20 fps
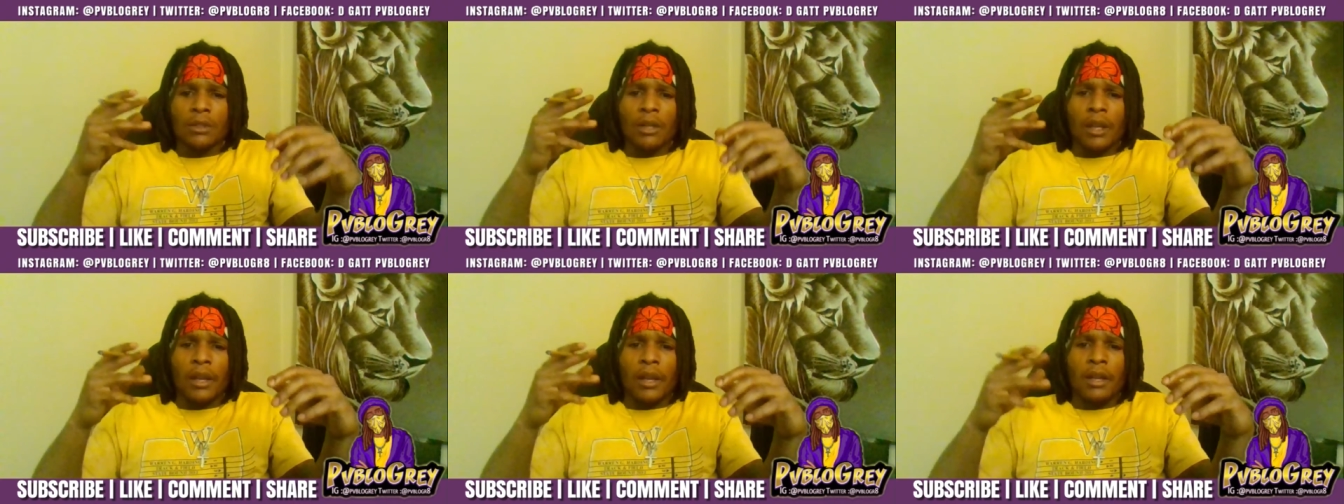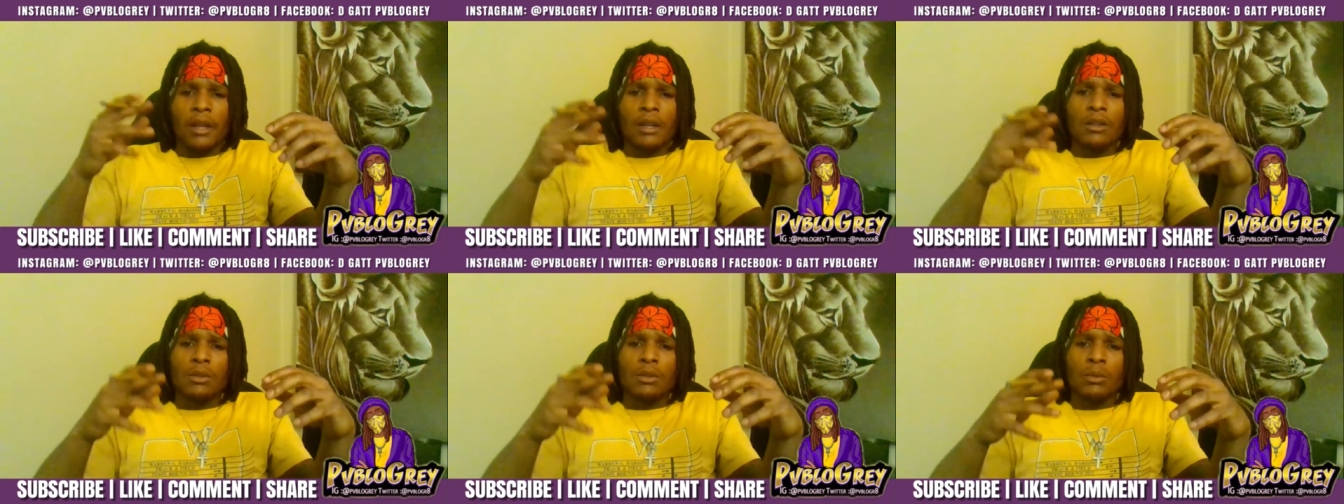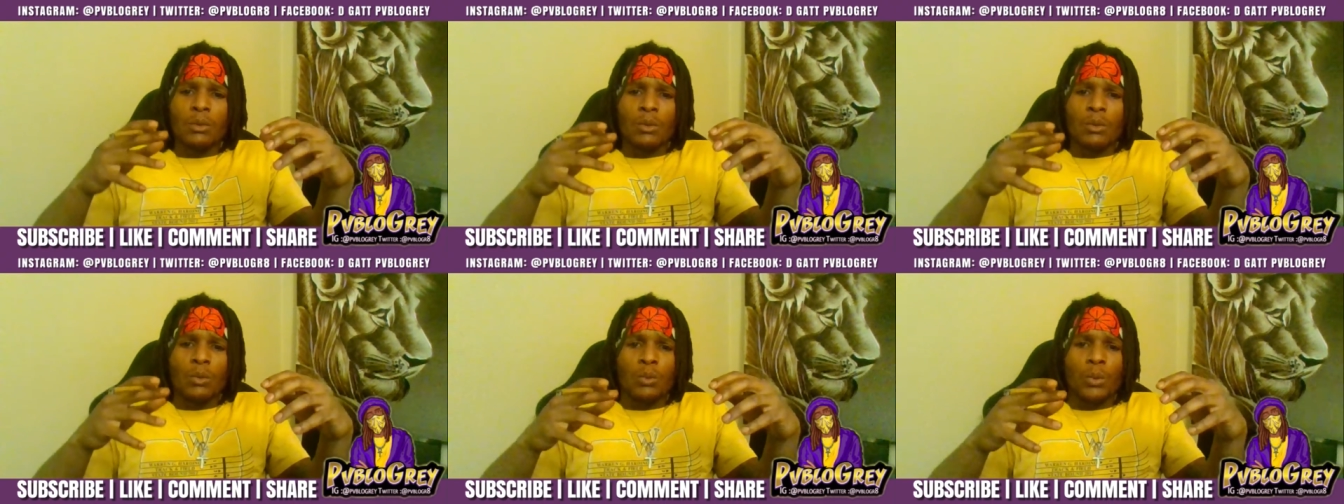And
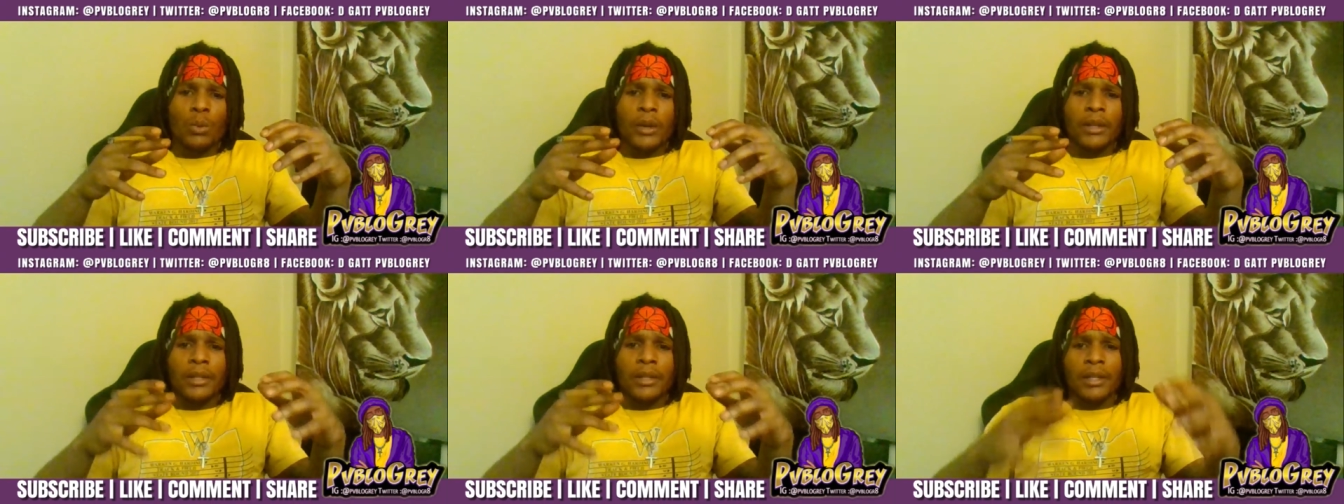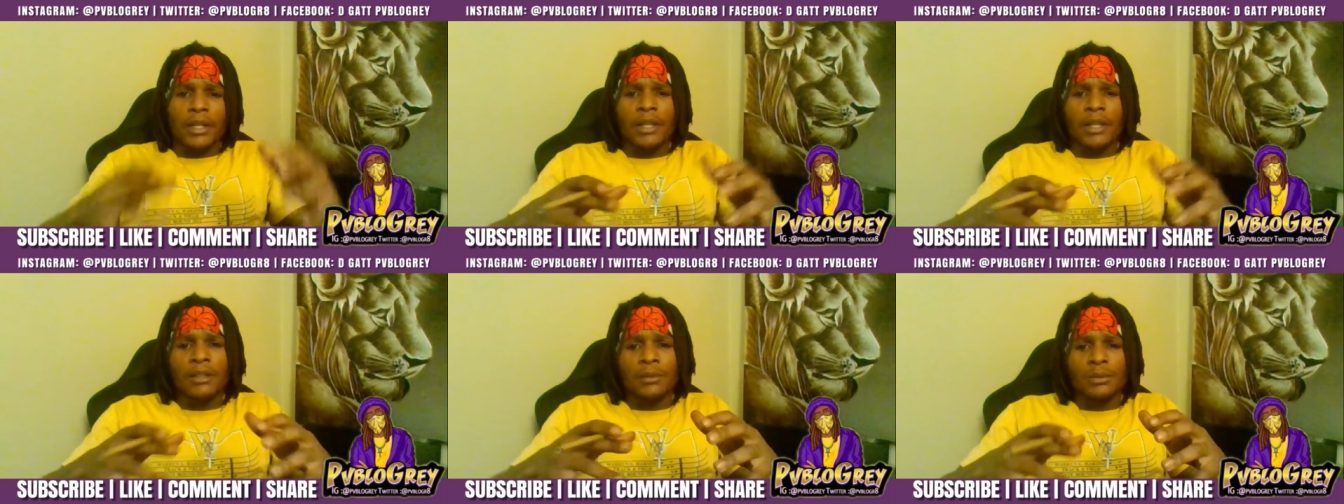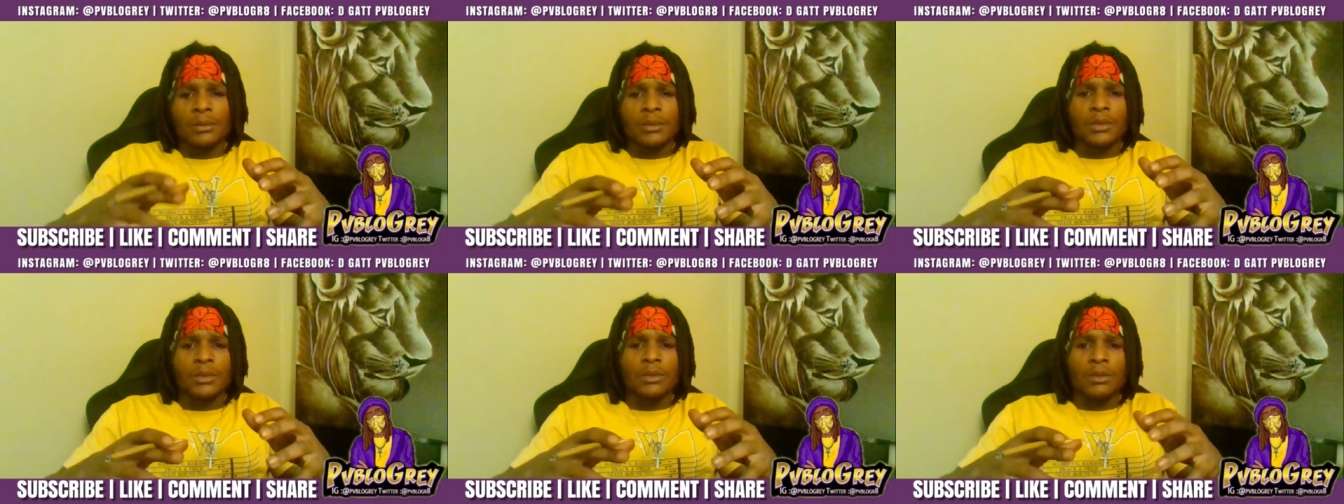what
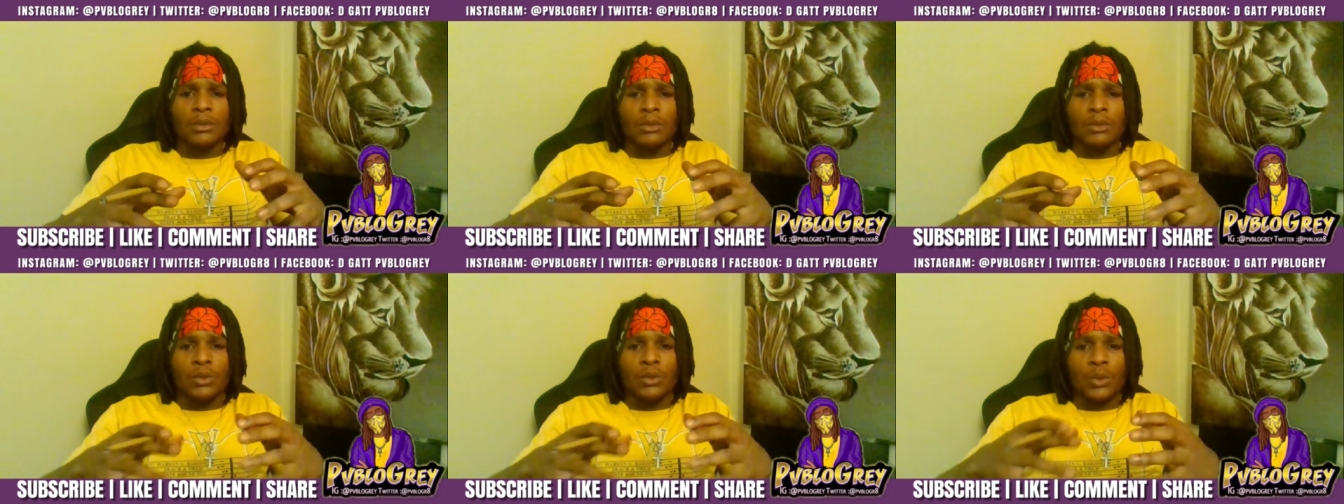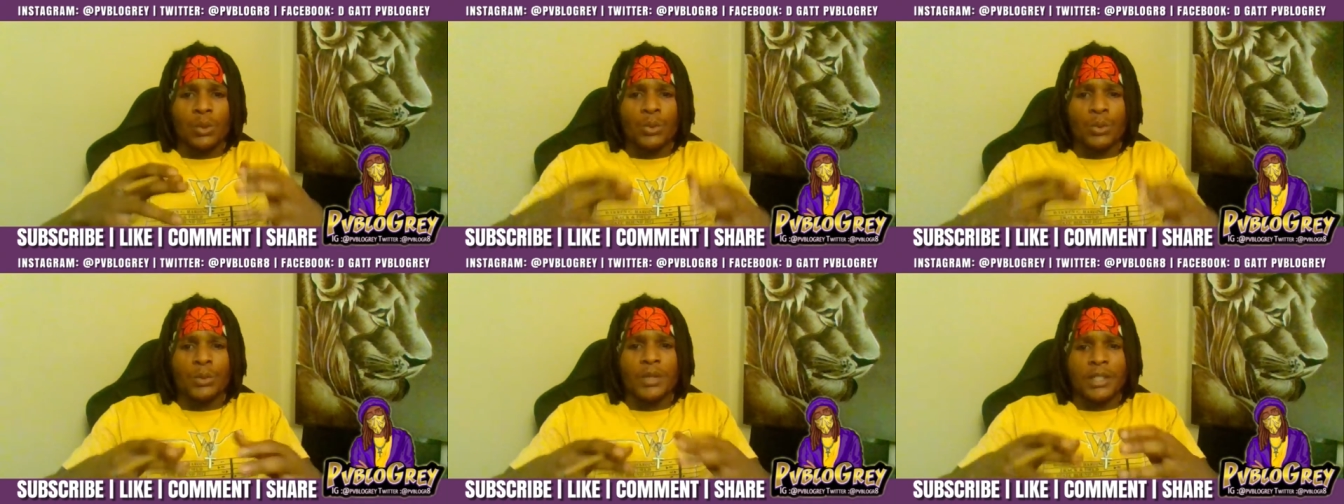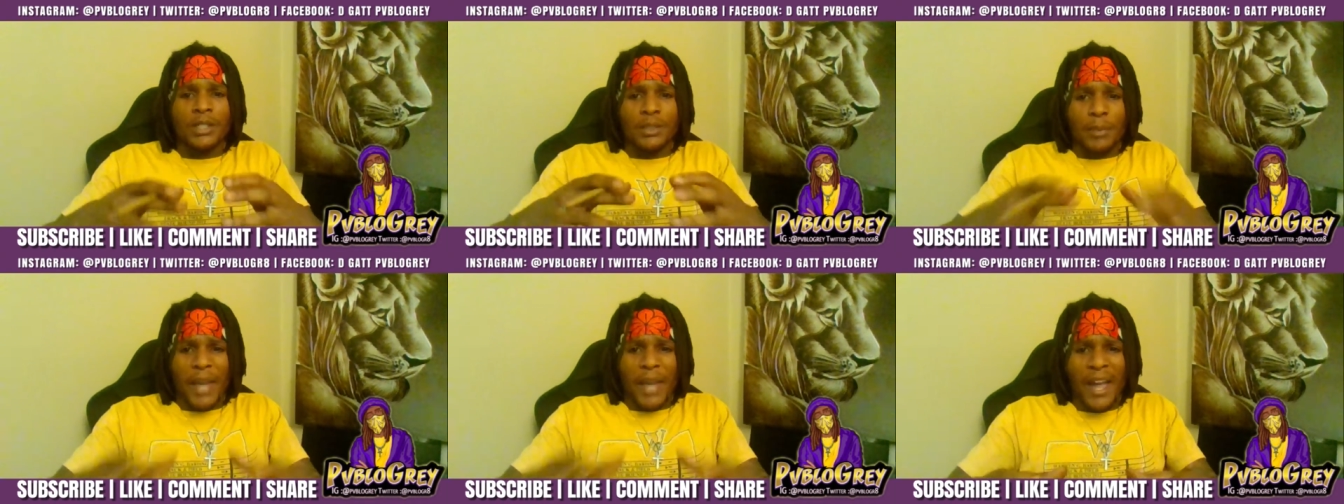gives you
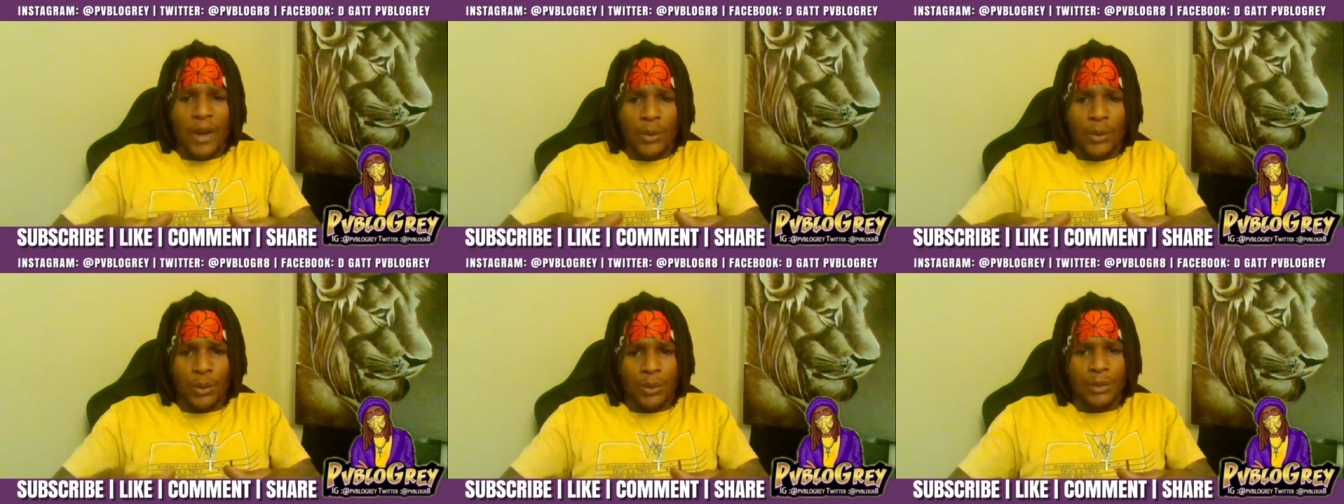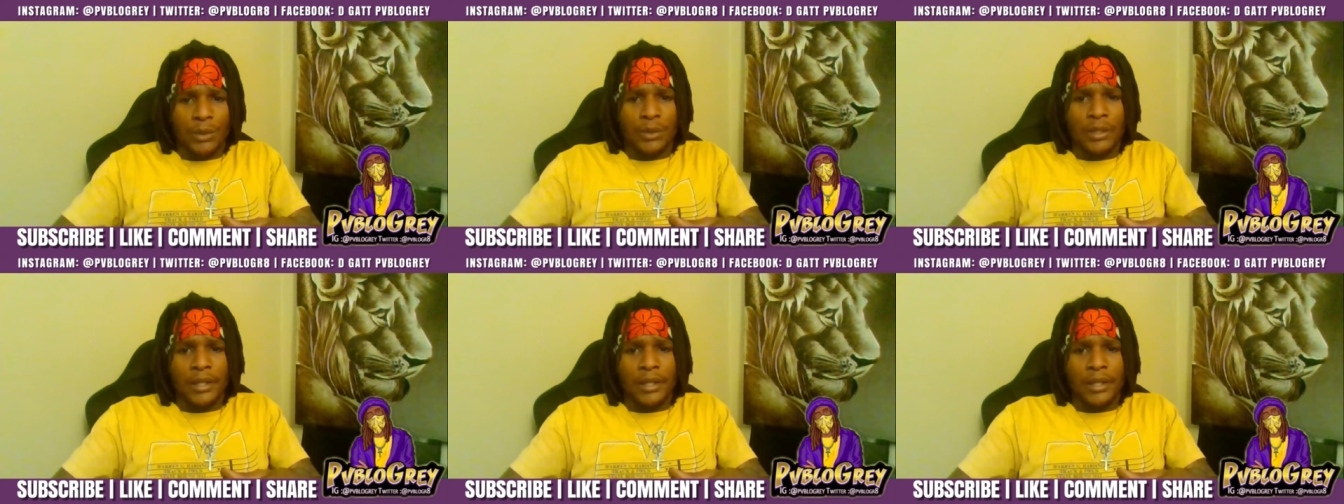this power